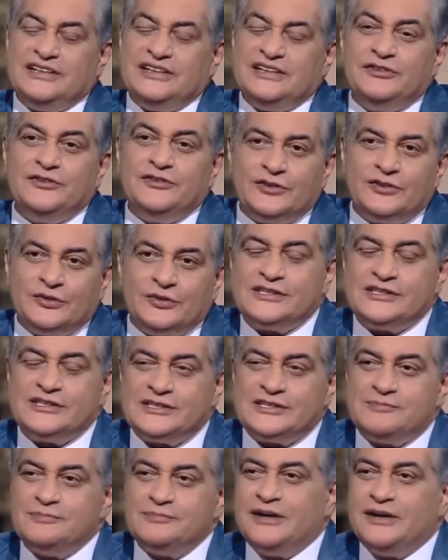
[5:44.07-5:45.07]
but even though
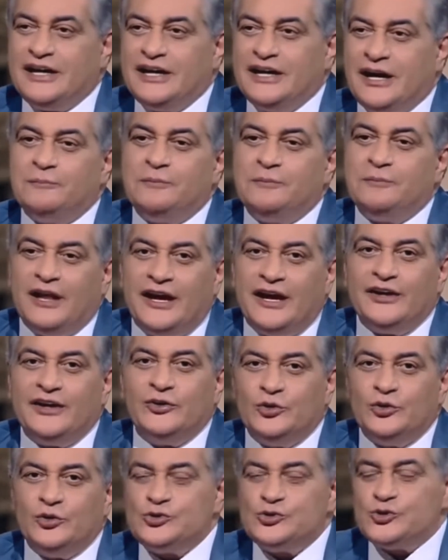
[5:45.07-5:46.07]
this may
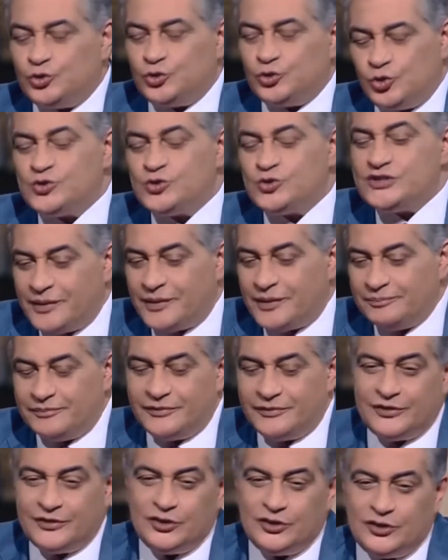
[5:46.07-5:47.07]
apply also to
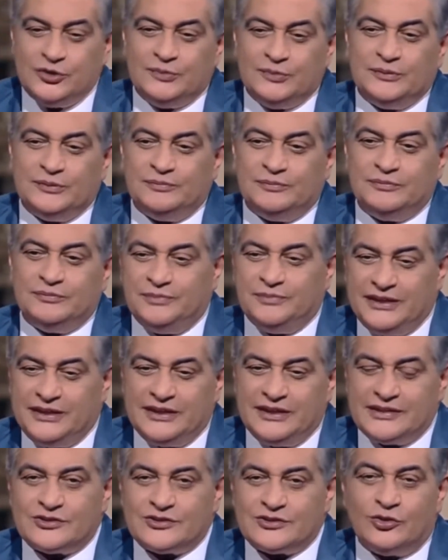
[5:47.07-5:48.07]
some human
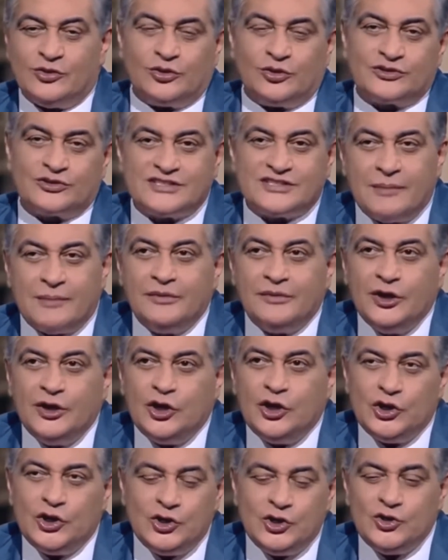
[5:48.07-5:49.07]
beings or some
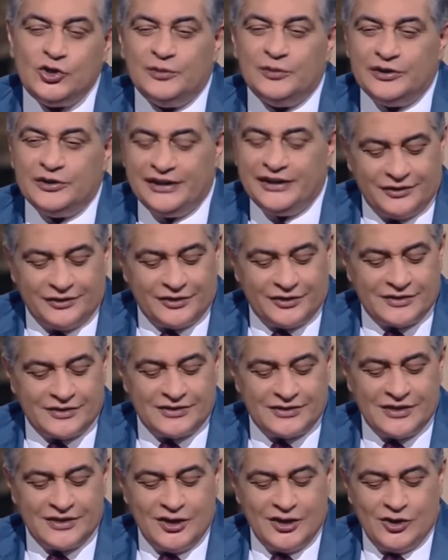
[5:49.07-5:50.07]
human
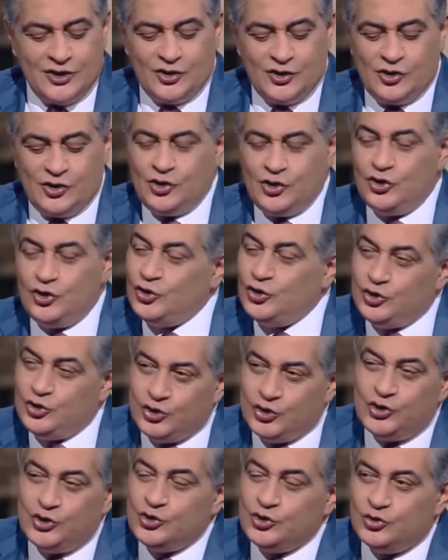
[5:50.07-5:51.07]
leaders,
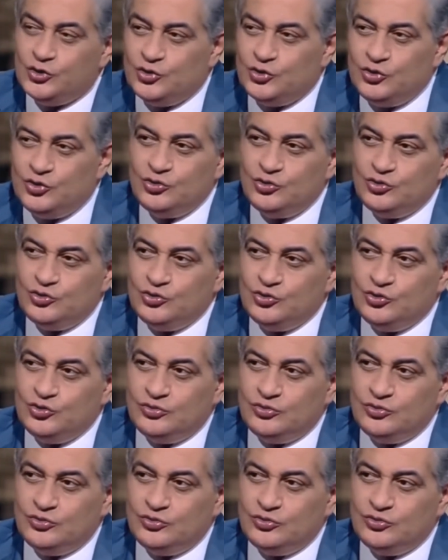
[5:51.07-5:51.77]
you,